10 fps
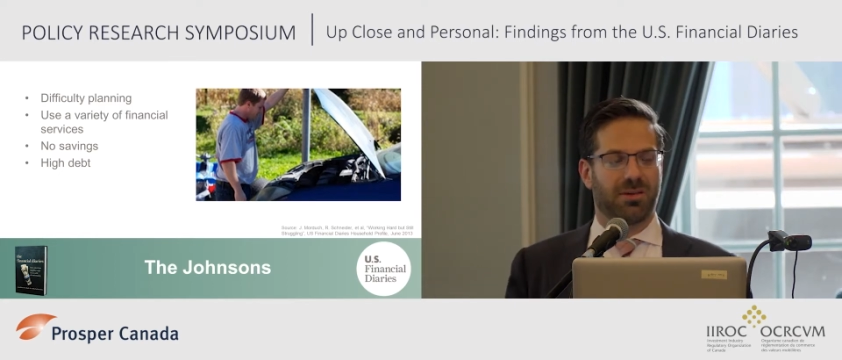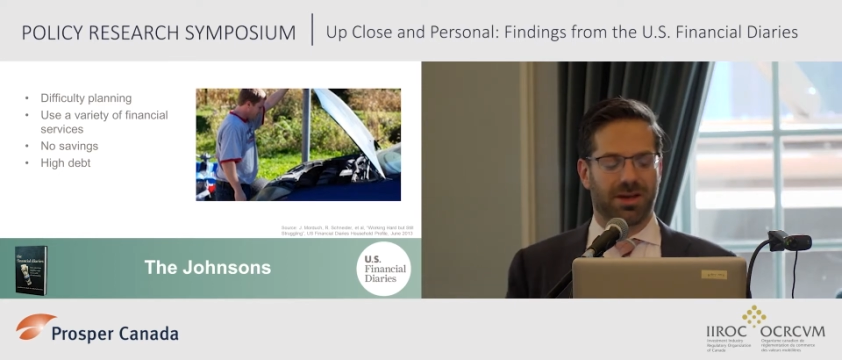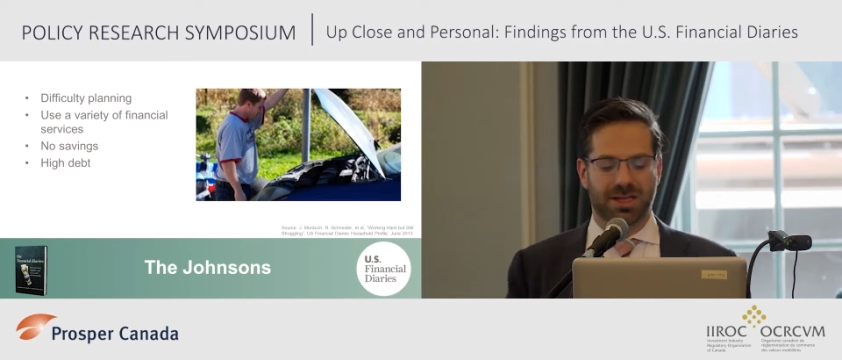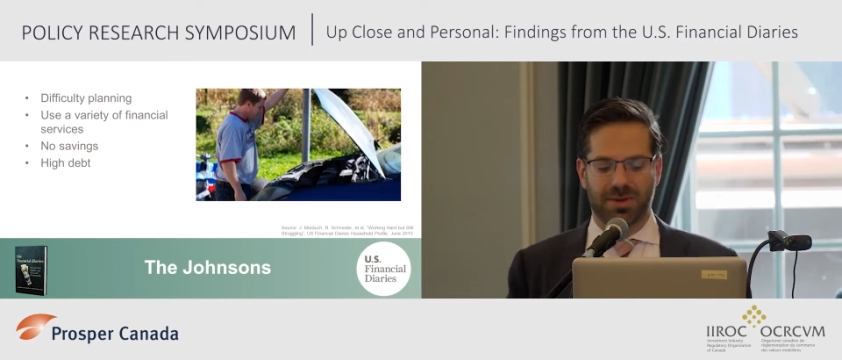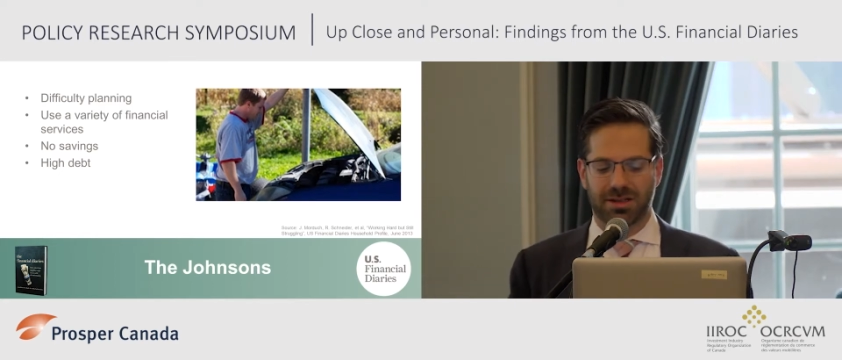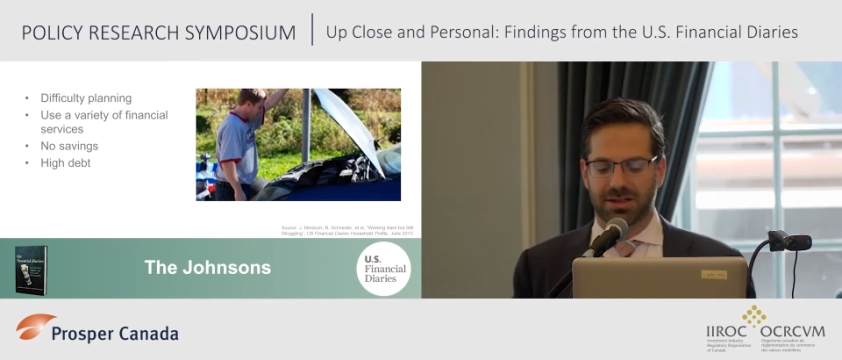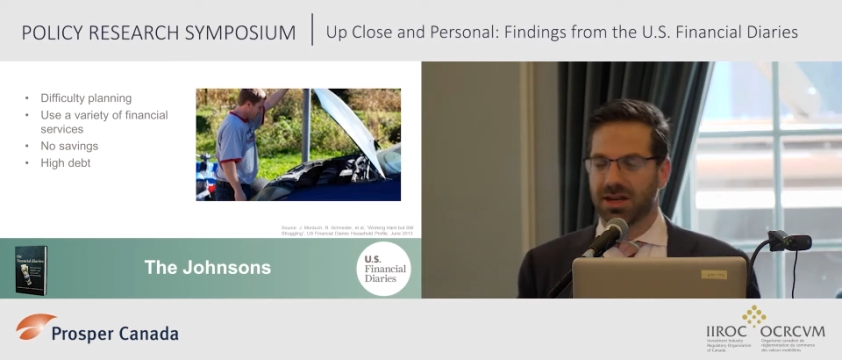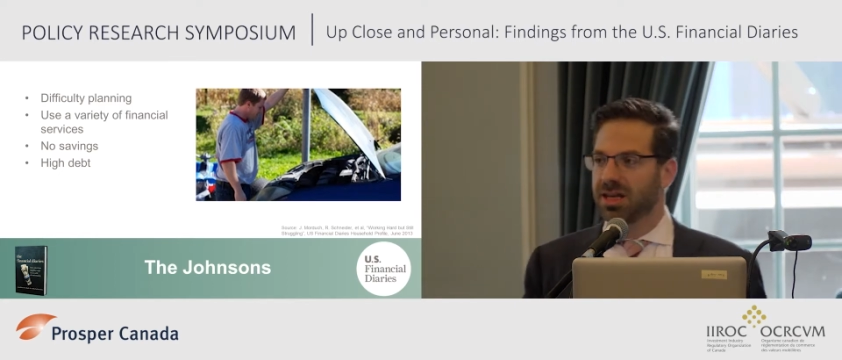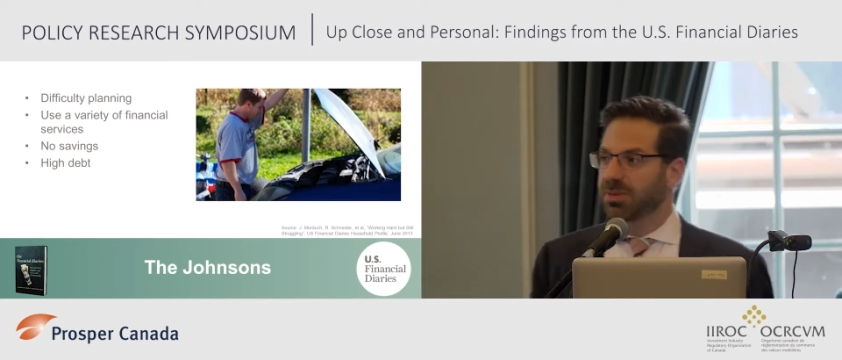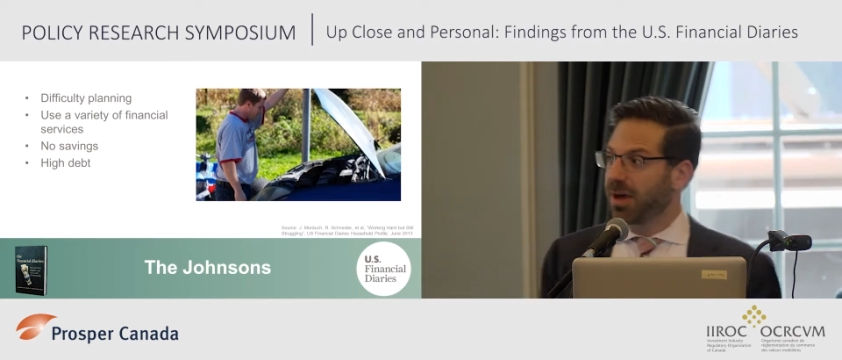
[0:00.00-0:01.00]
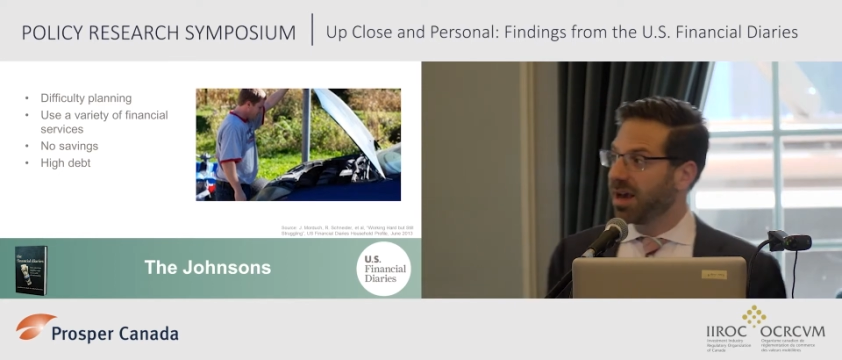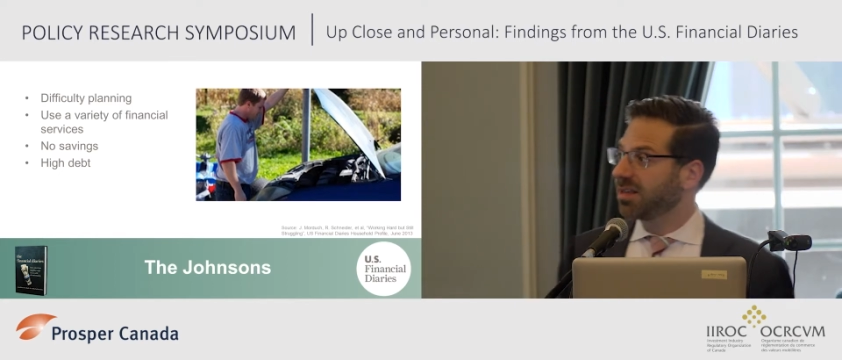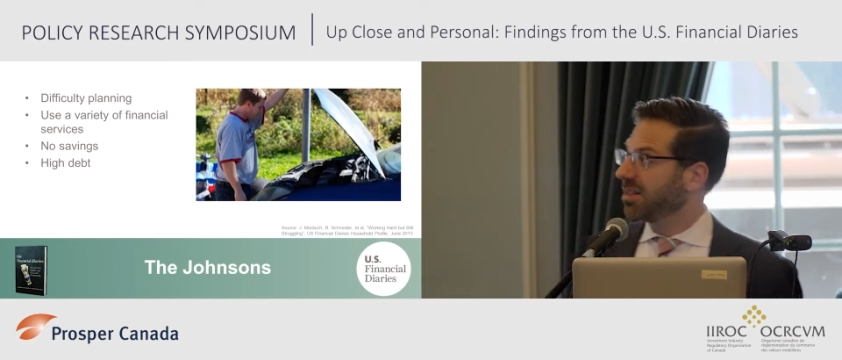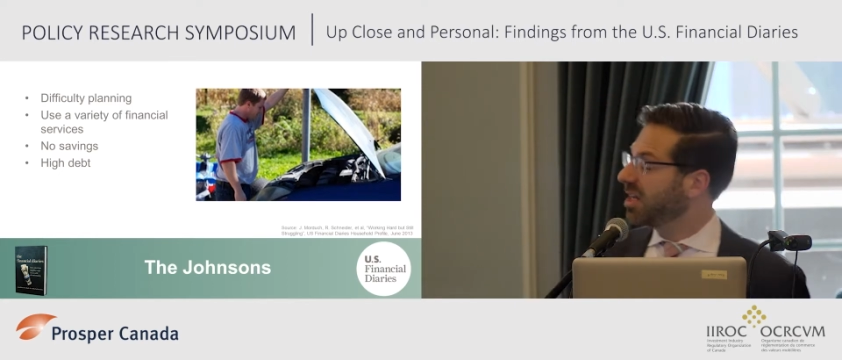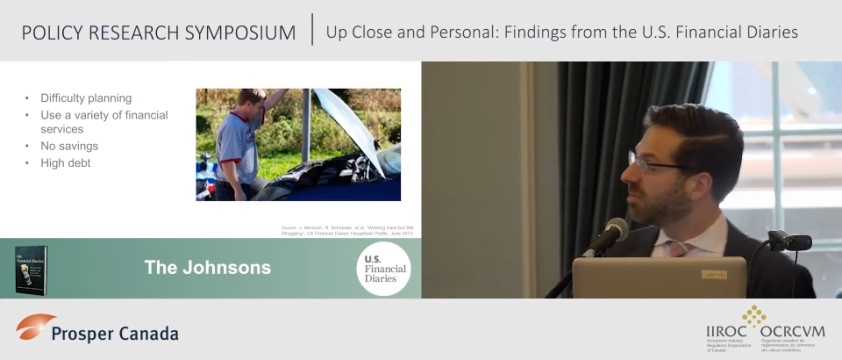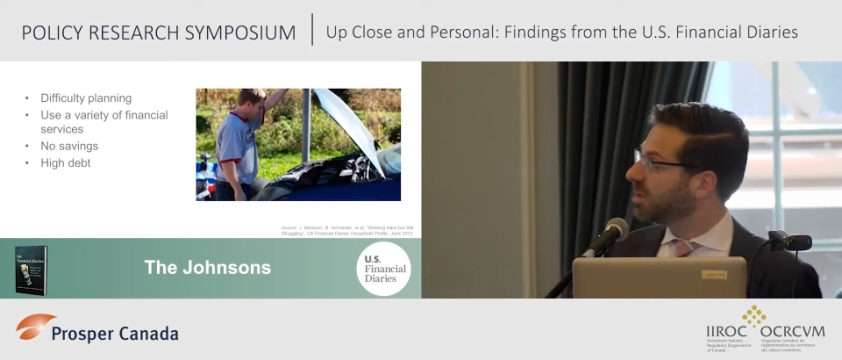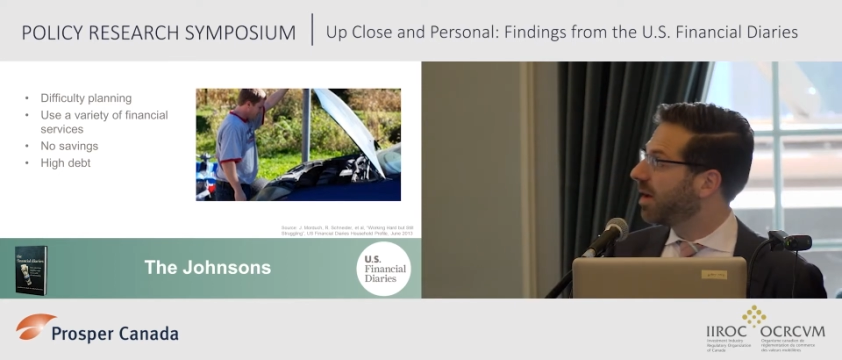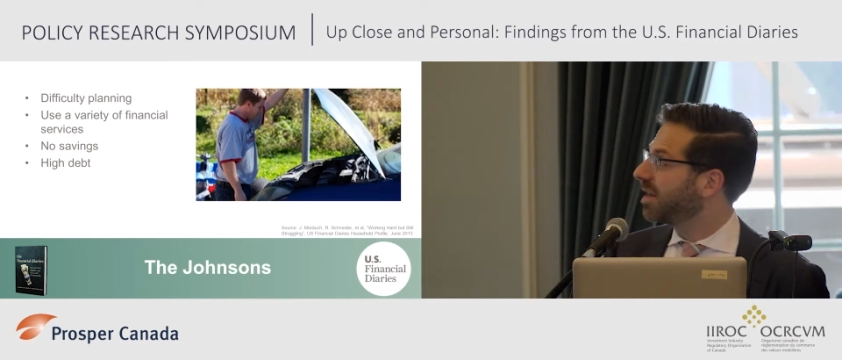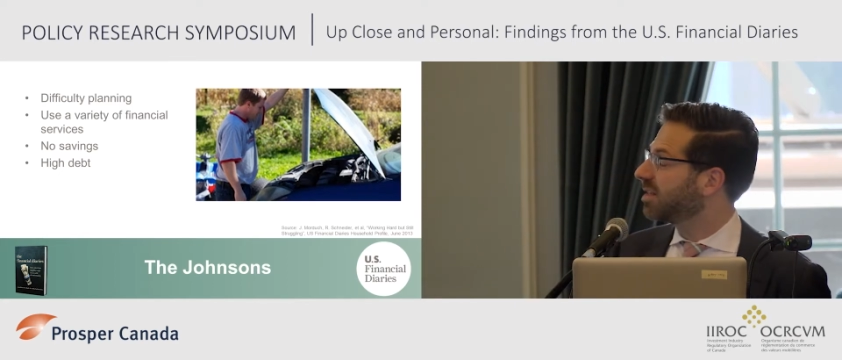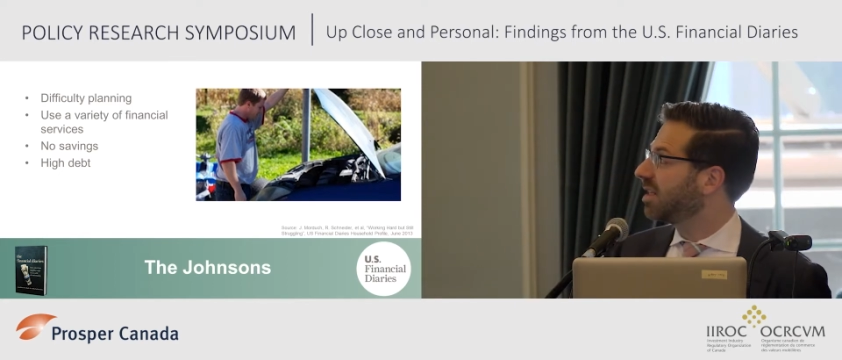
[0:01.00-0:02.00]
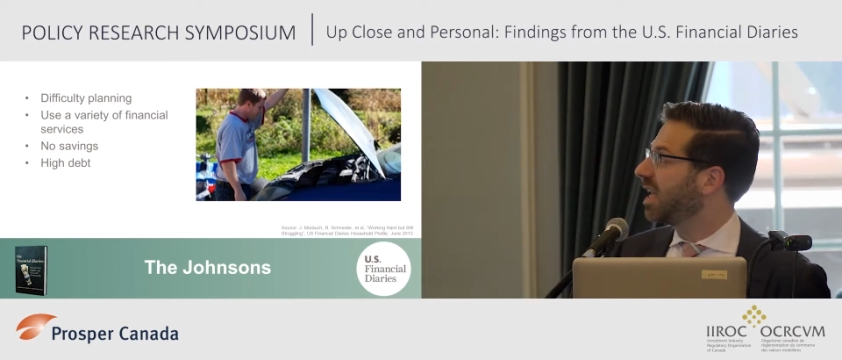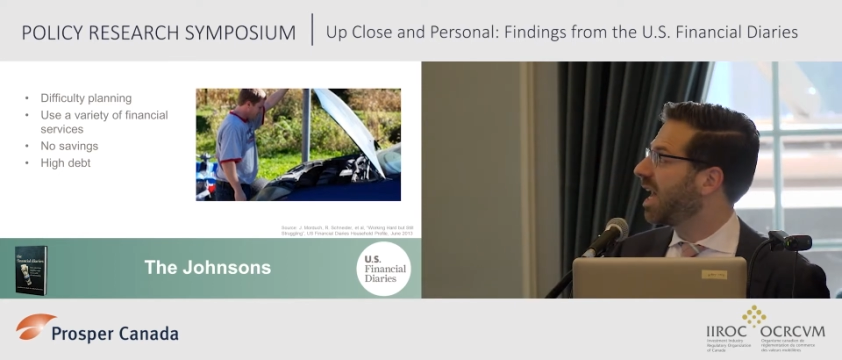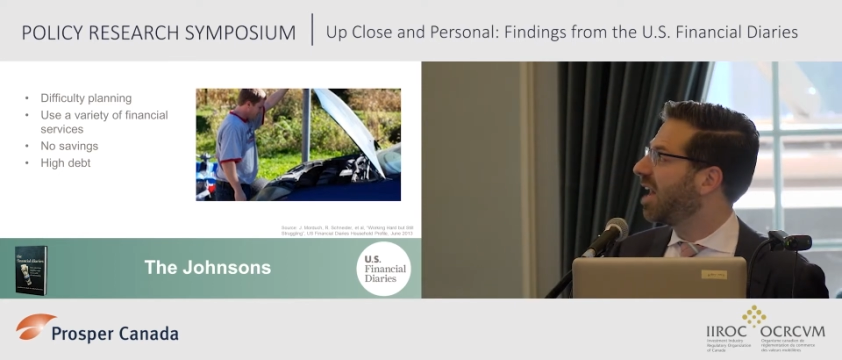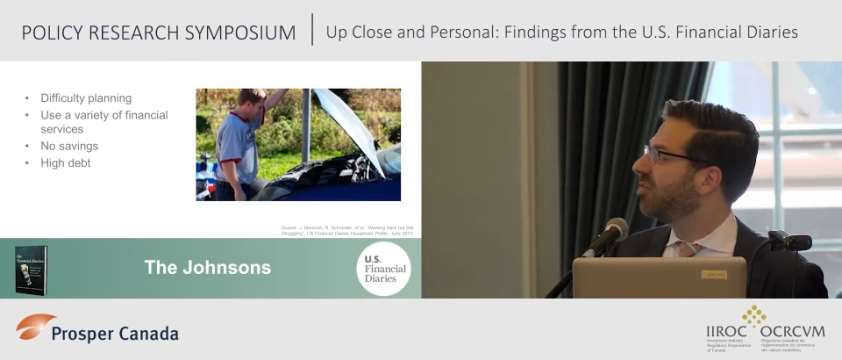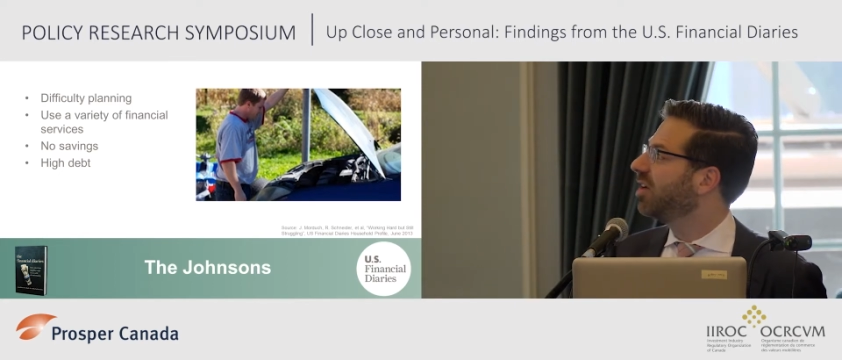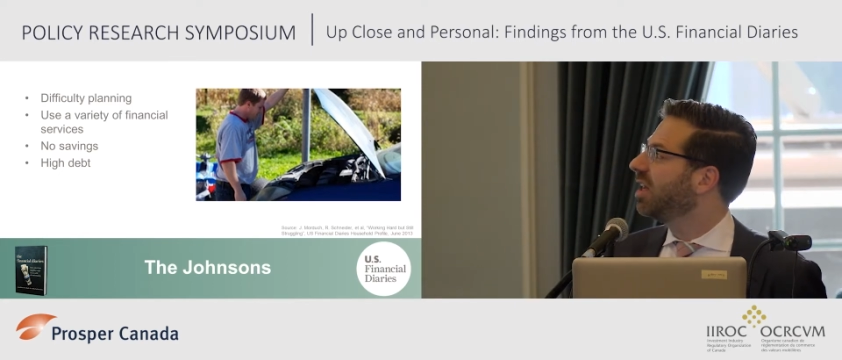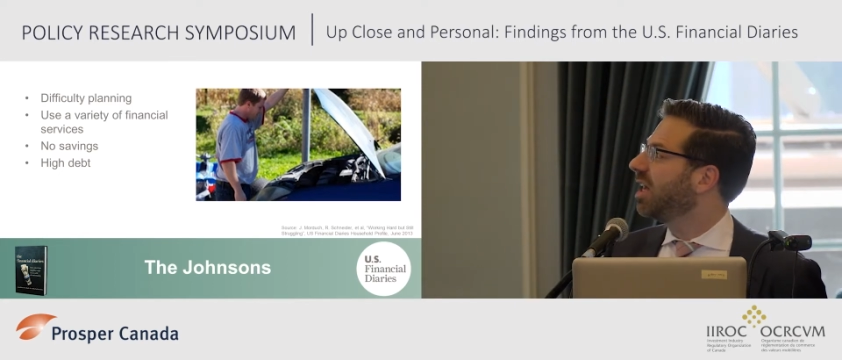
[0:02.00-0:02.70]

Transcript: expense spikes and income spikes that they have,